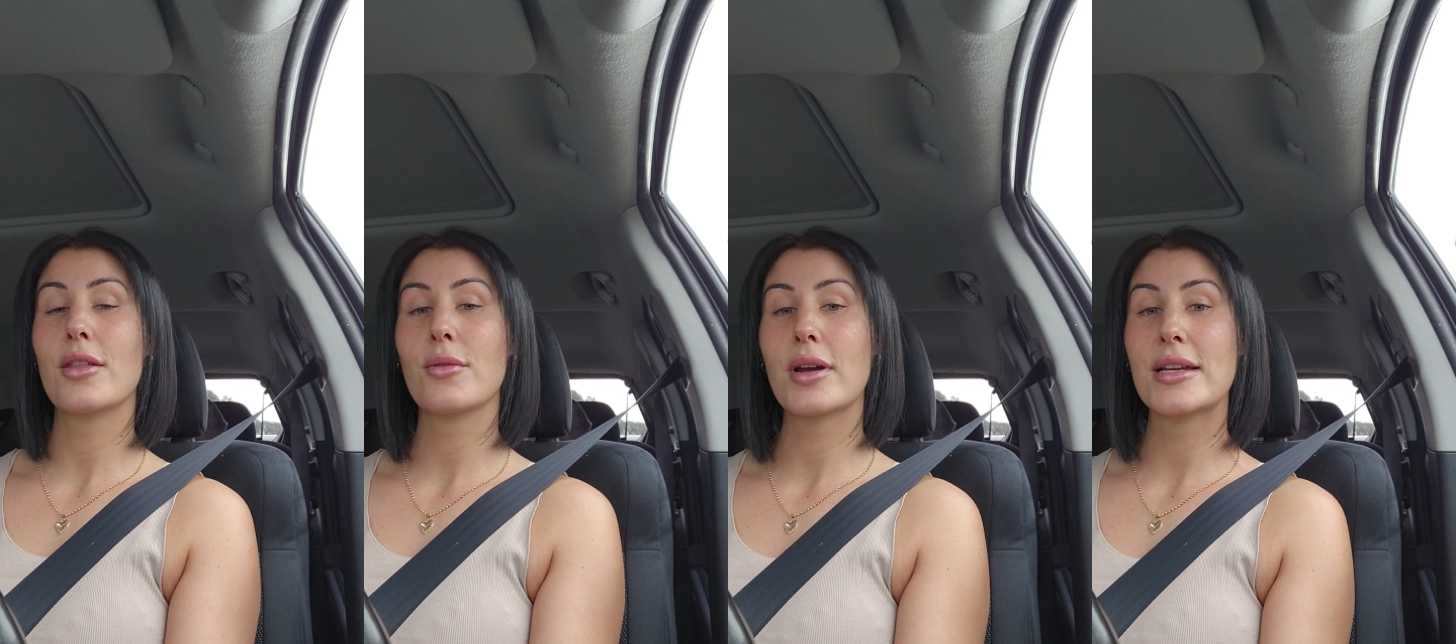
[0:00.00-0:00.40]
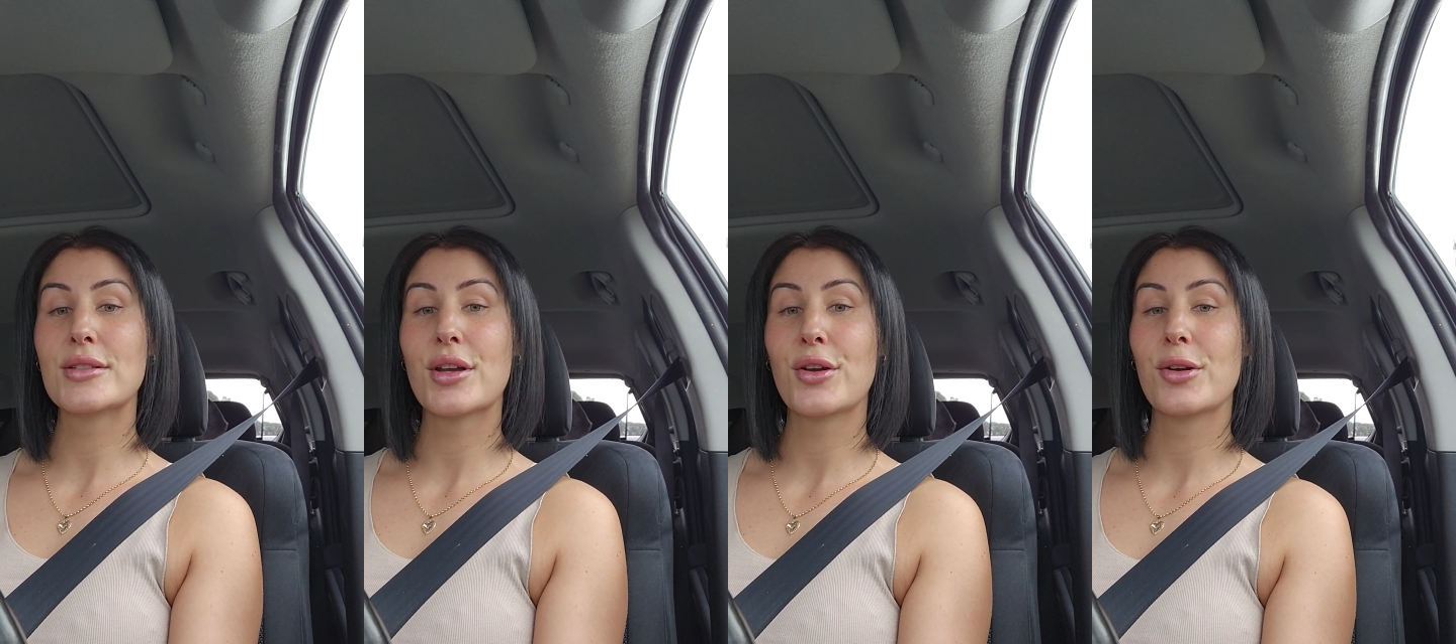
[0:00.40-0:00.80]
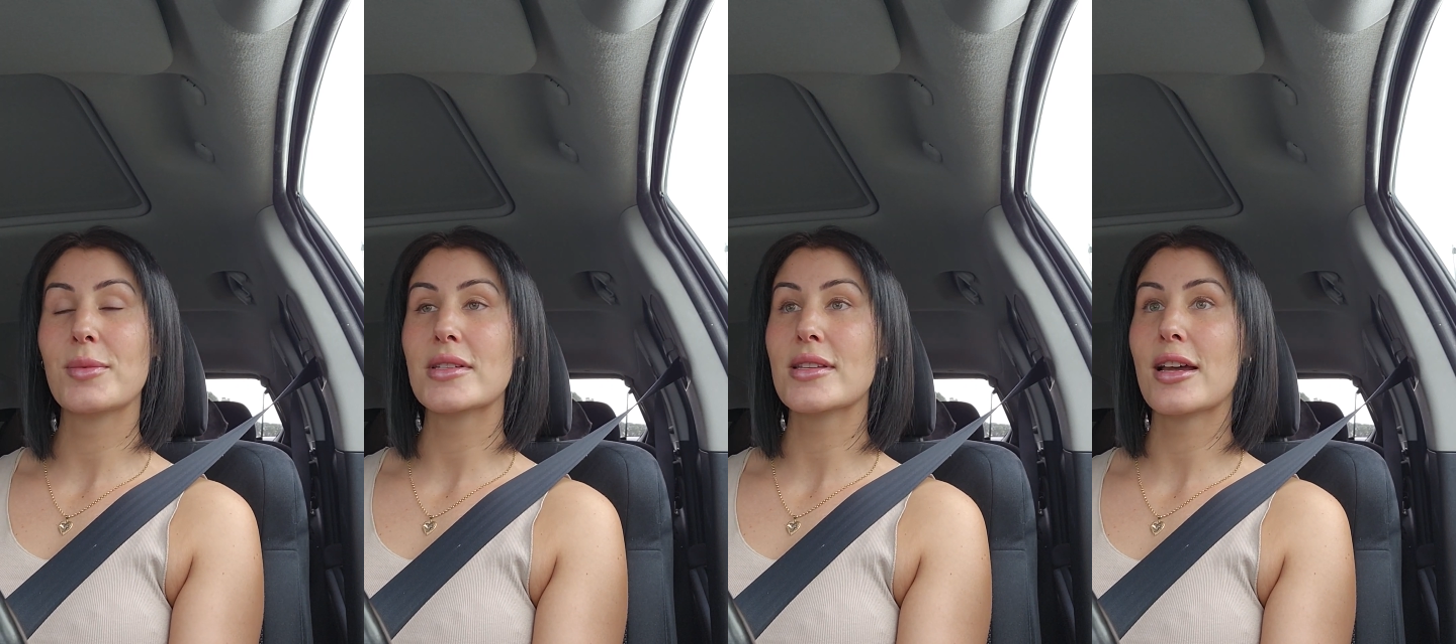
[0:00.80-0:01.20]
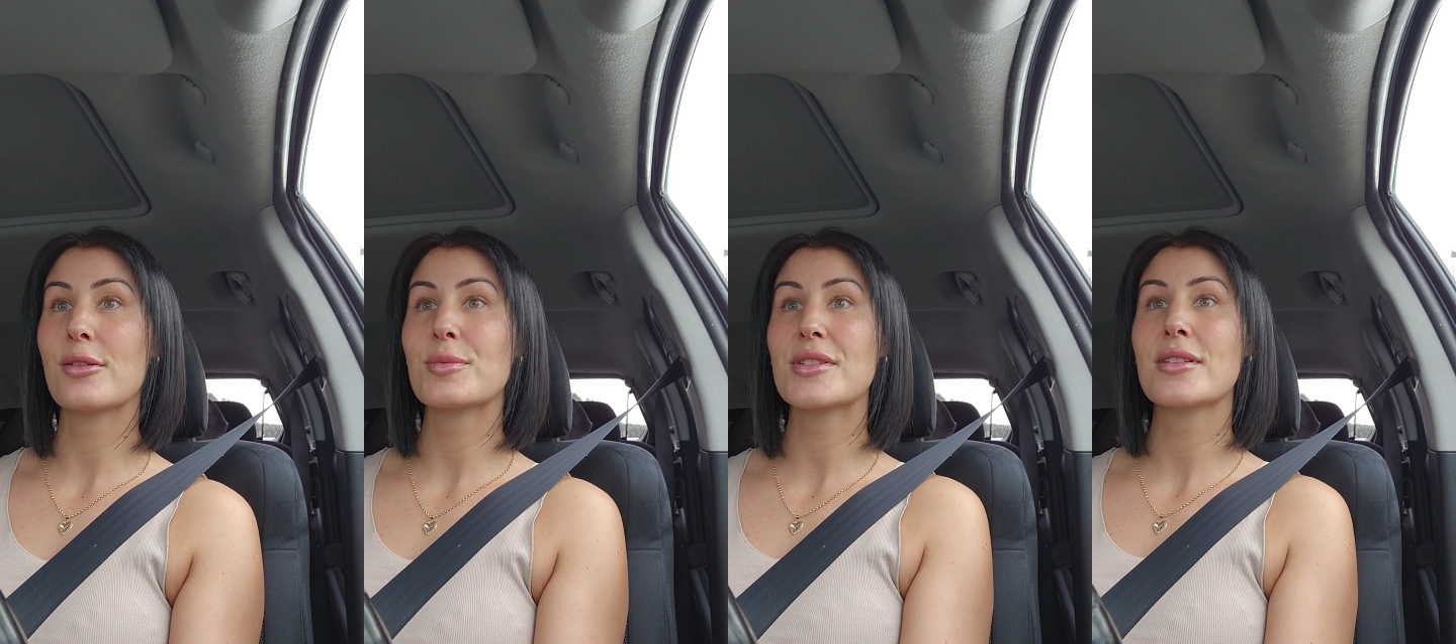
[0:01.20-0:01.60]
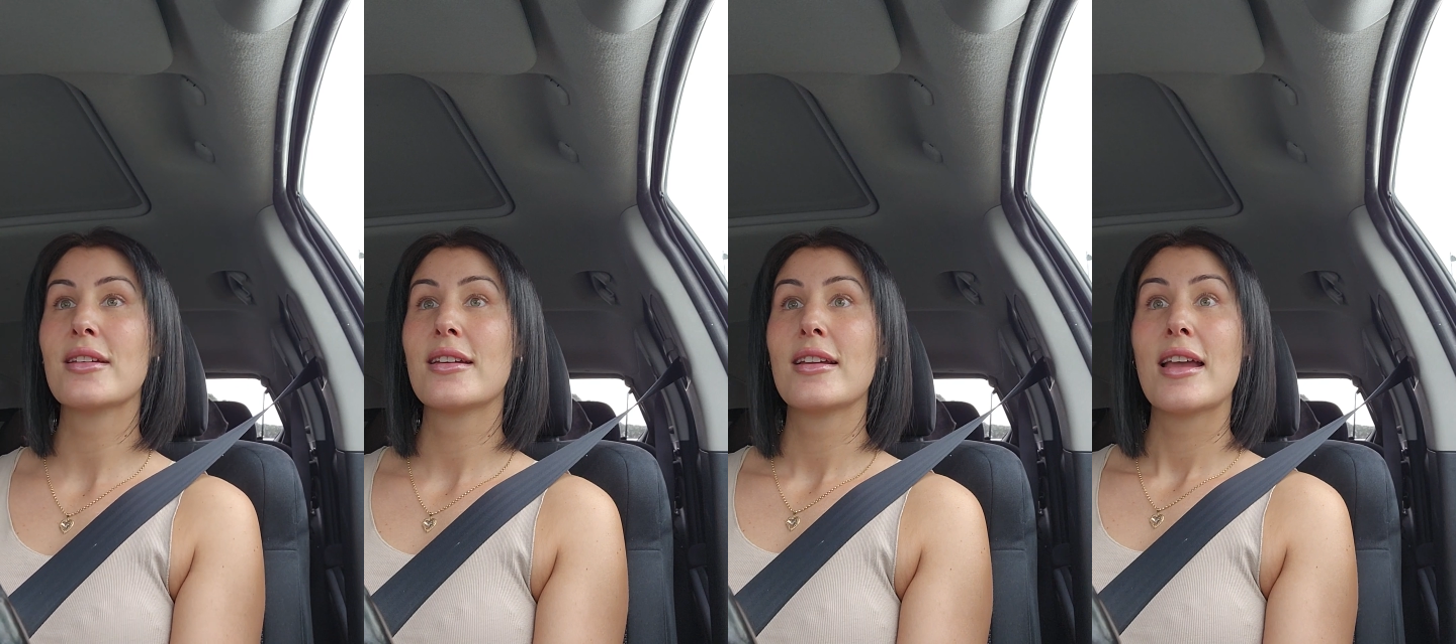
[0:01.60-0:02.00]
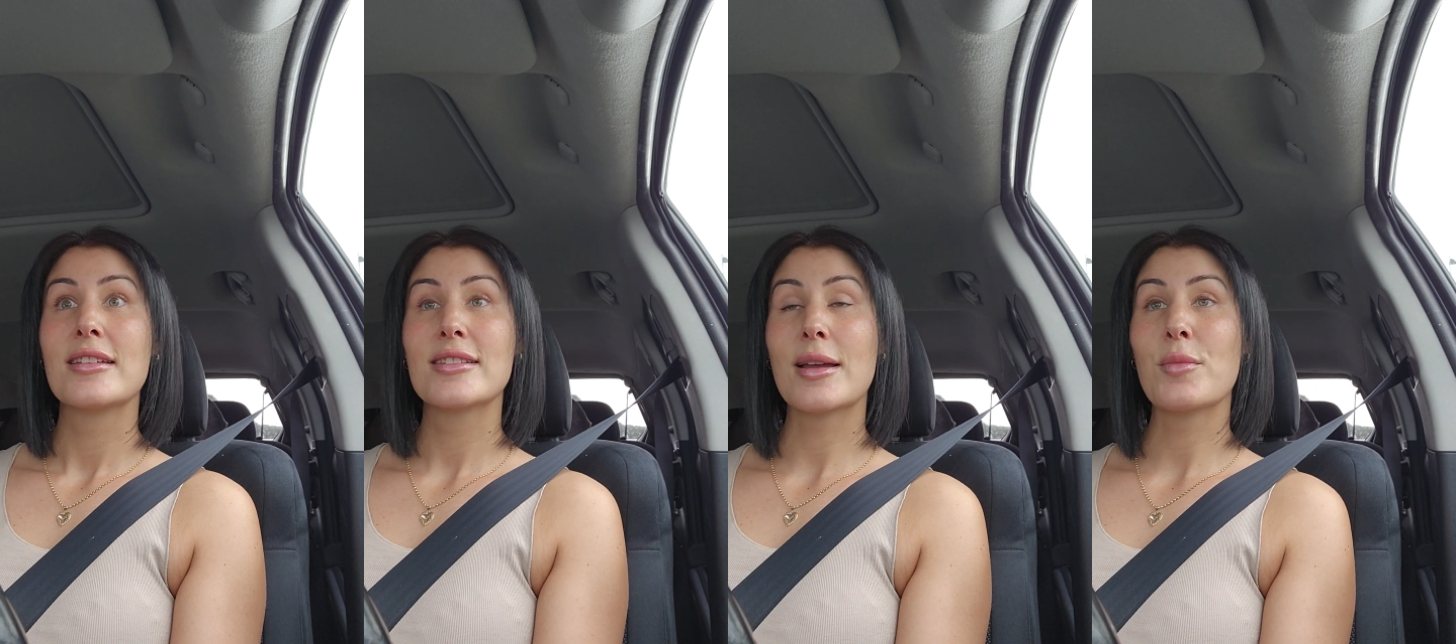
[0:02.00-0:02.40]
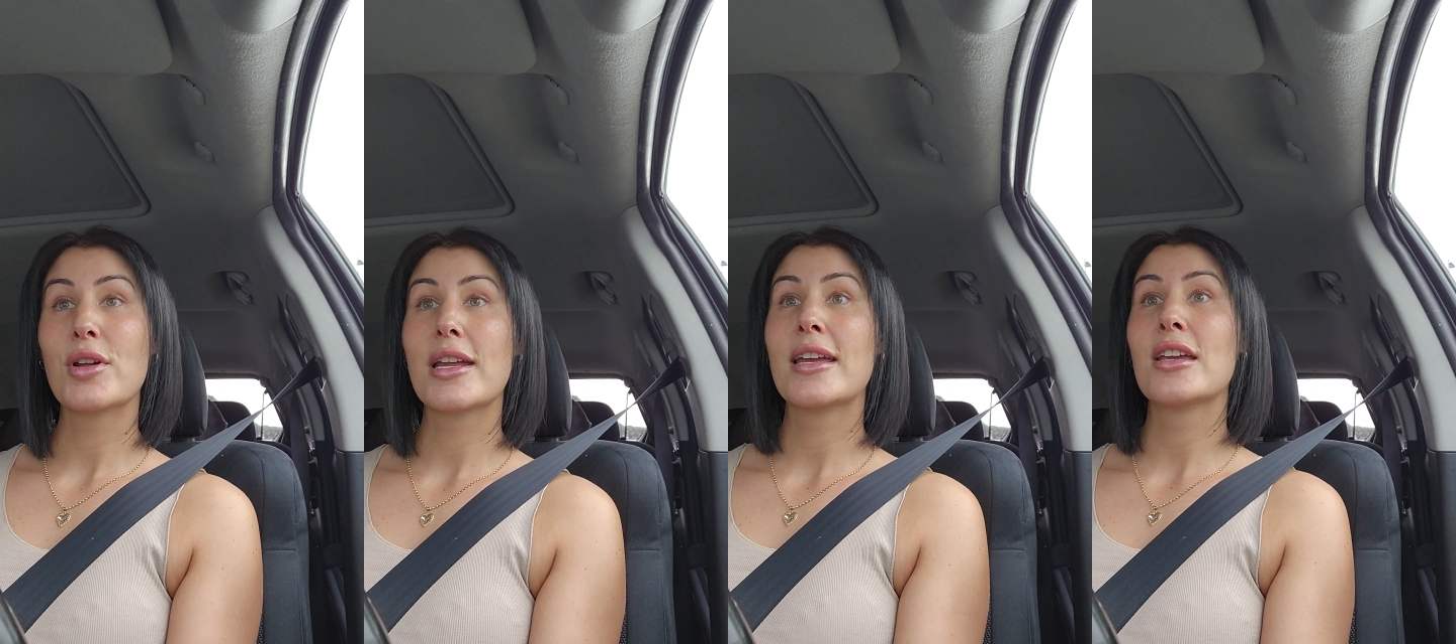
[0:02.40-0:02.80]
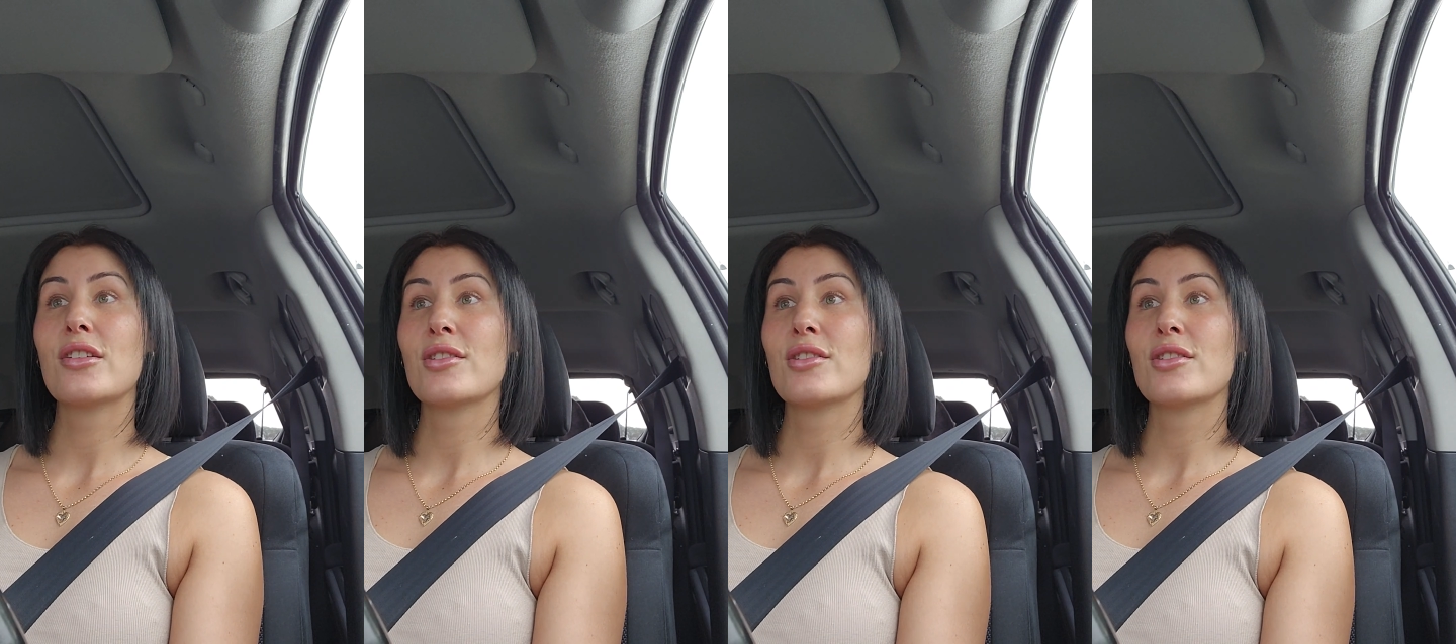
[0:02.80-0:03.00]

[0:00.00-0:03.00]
Otherwise, I hope this helps somebody.